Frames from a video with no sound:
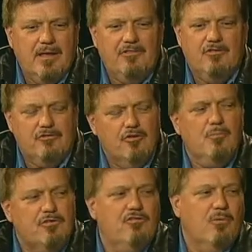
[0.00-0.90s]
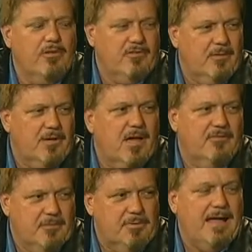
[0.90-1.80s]
is there's so much noise coming
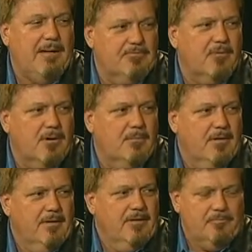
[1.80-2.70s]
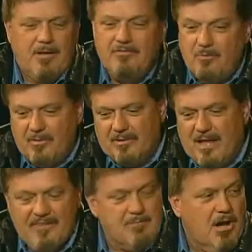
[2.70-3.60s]
off the platform, especially with
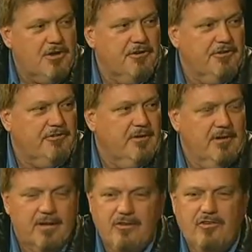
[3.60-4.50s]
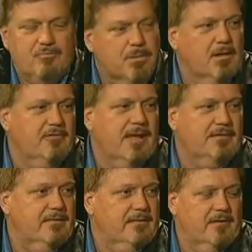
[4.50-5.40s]
live monitors. It just blows
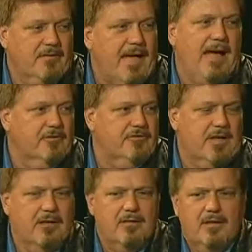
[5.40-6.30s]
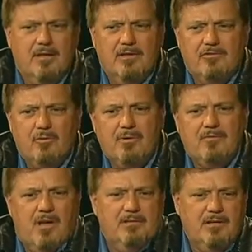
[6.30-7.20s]
out the house sound. So
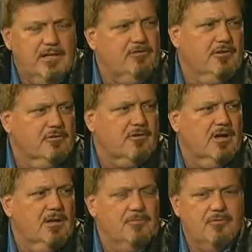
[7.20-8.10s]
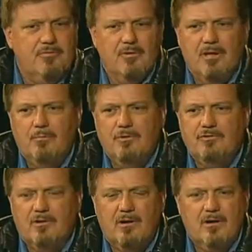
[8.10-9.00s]
we've gone to digital drums,
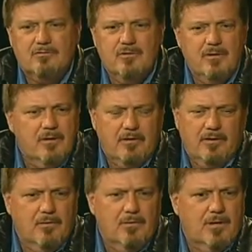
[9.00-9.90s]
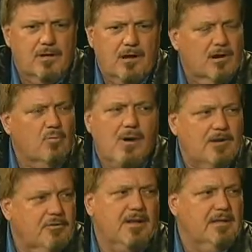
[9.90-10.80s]
which are all
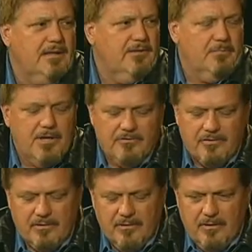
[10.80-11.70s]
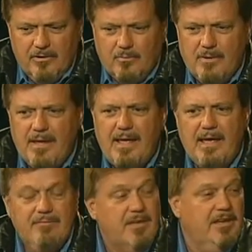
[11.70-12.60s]
hardwired directly into the mixer. We
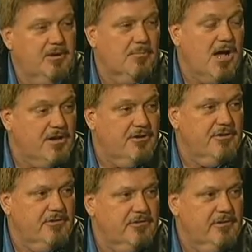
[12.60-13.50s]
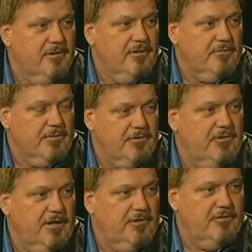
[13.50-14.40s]
have in-ear monitors for the
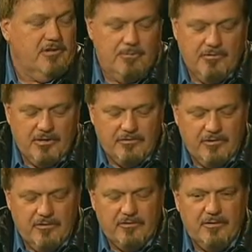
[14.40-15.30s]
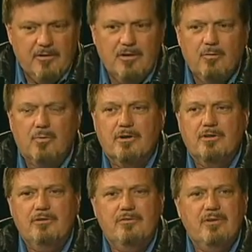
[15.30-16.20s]
singers and the musicians. We're
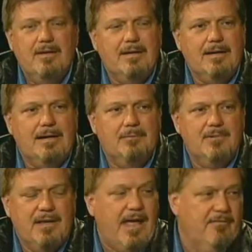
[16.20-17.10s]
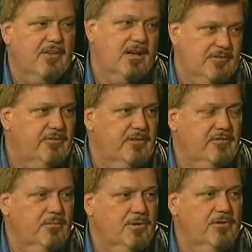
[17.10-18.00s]
using an Avion
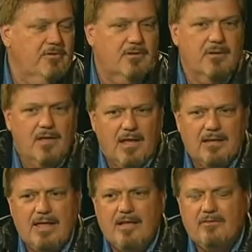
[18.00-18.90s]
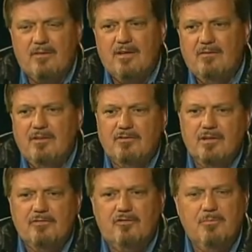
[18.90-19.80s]
system, which allows the
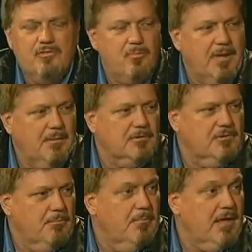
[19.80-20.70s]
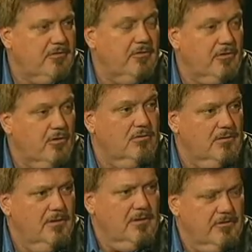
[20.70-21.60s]
individual instruments to be able to mix their
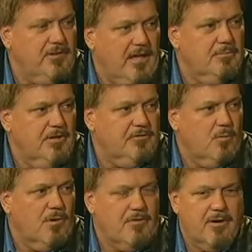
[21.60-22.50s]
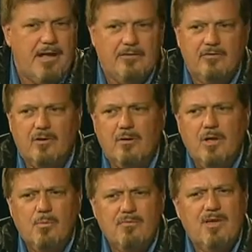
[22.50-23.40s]
own sound mix for where they're at. So
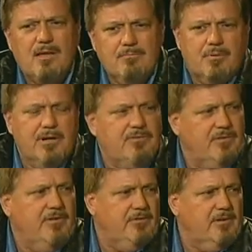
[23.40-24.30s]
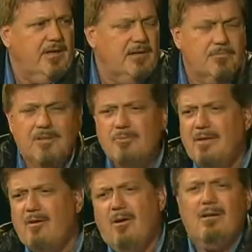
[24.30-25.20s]
we've gotten pretty sophisticated. Plus
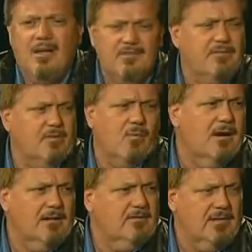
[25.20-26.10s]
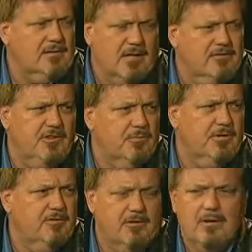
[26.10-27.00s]
we have all kinds of other wireless technology
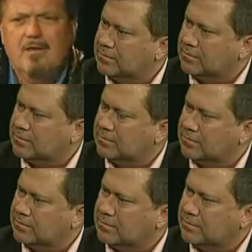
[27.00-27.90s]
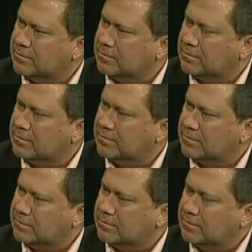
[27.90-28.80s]
we're using with wireless mics,
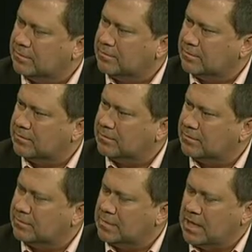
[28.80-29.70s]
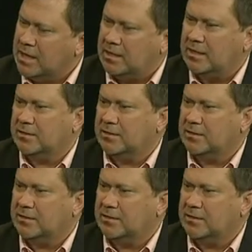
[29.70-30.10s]
wireless instruments, and things like that.